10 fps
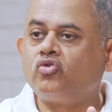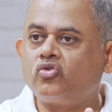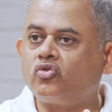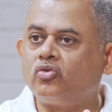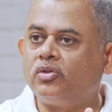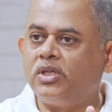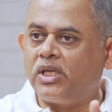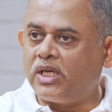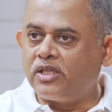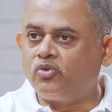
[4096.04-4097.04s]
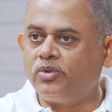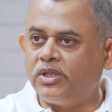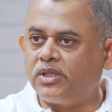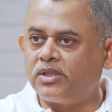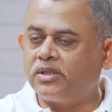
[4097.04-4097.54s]
So in the last 2
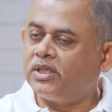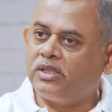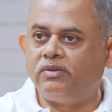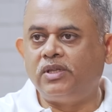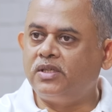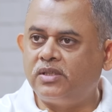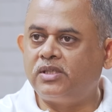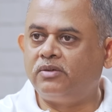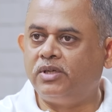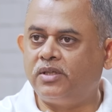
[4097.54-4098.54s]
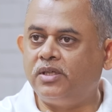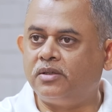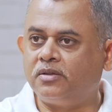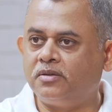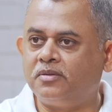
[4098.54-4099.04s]
years, that 73 is still 73.
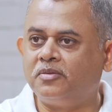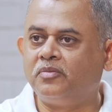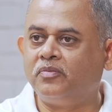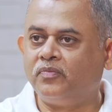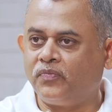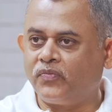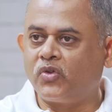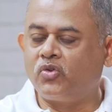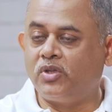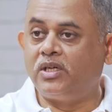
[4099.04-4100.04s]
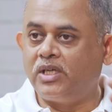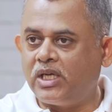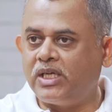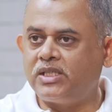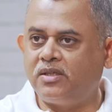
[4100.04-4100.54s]
So they
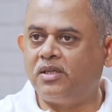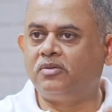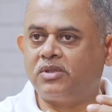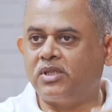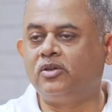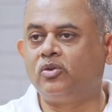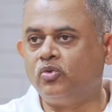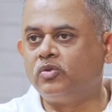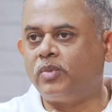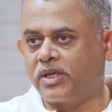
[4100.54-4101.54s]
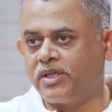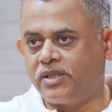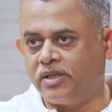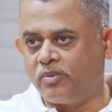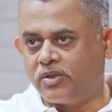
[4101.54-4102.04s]
realized that they were starting to lose market
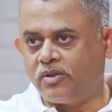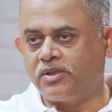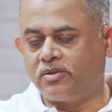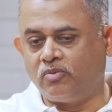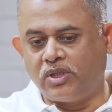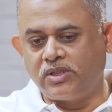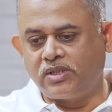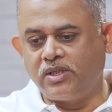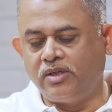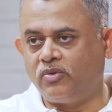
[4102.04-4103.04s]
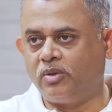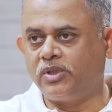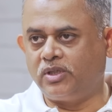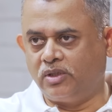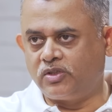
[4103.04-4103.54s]
share, because once the
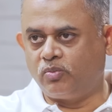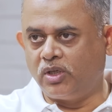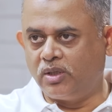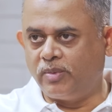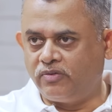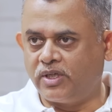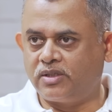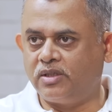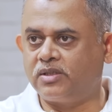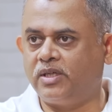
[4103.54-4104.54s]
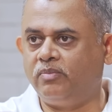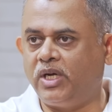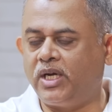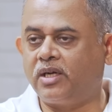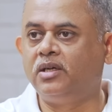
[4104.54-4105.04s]
informal or the smaller manufacturers came
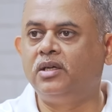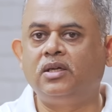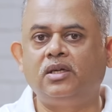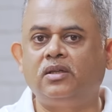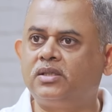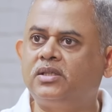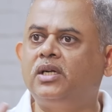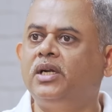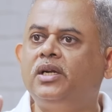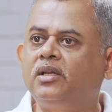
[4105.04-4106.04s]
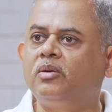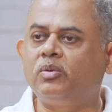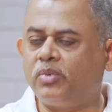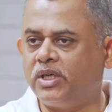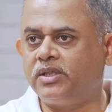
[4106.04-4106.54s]
back, they started hitting them
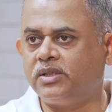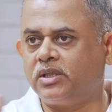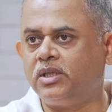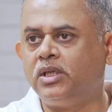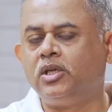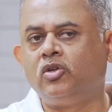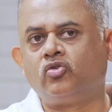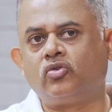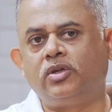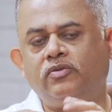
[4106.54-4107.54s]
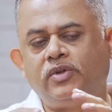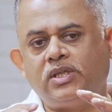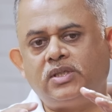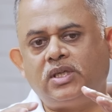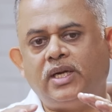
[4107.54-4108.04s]
on prices. So if it
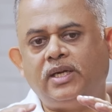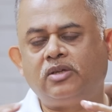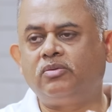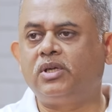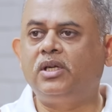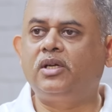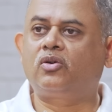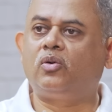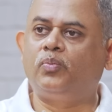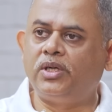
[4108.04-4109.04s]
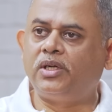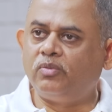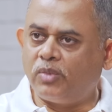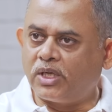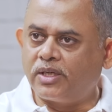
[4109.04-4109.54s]
is an adequately
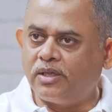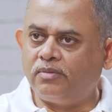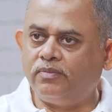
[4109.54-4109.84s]
competitive market,